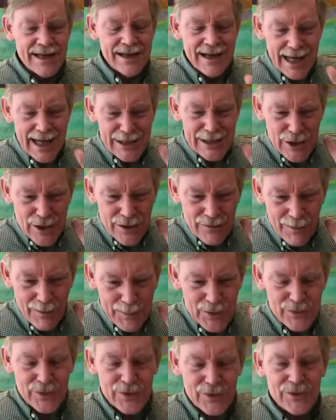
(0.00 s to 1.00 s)
sort of a
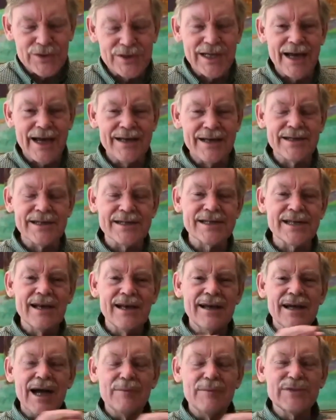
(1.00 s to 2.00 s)
political scientist,
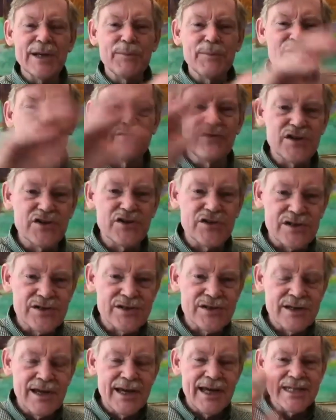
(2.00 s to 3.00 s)
comes up with visions.
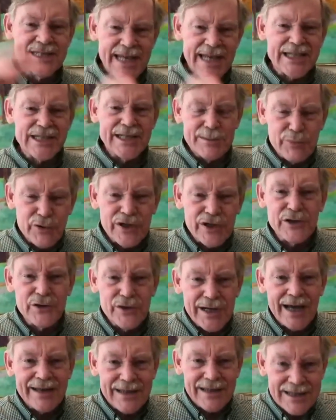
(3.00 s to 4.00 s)
He's actually pretty good
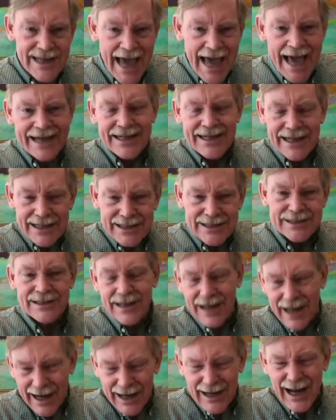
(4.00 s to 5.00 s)
on the tactics.
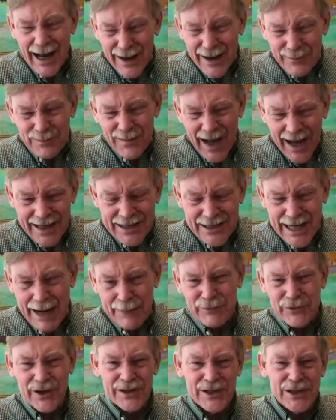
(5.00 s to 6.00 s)
My
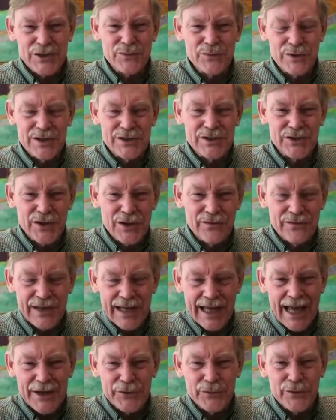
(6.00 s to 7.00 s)
chapter on this one is sort of the
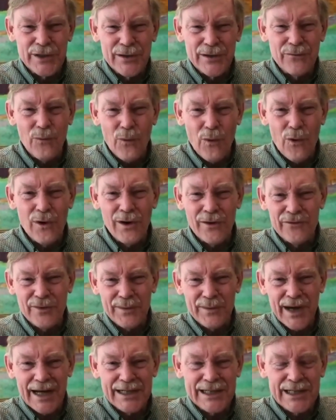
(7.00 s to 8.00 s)
entry of war from
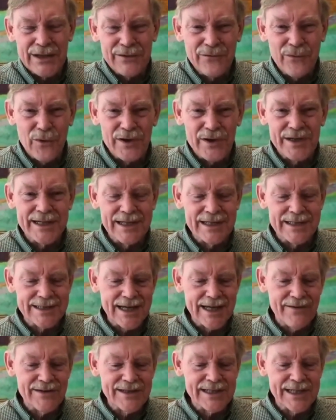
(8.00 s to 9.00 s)
1914 to
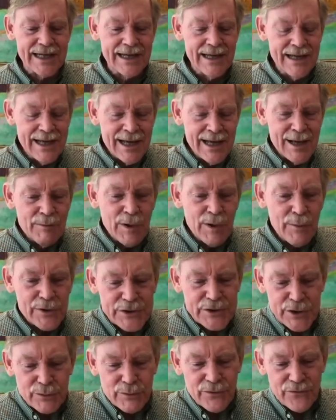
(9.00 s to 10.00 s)
17. But what
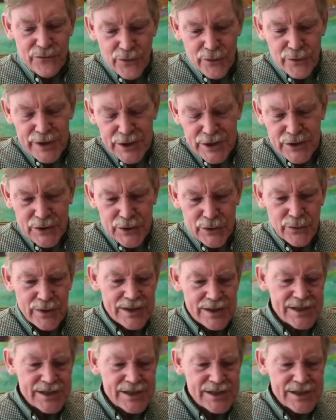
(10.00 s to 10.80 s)
you're referring to is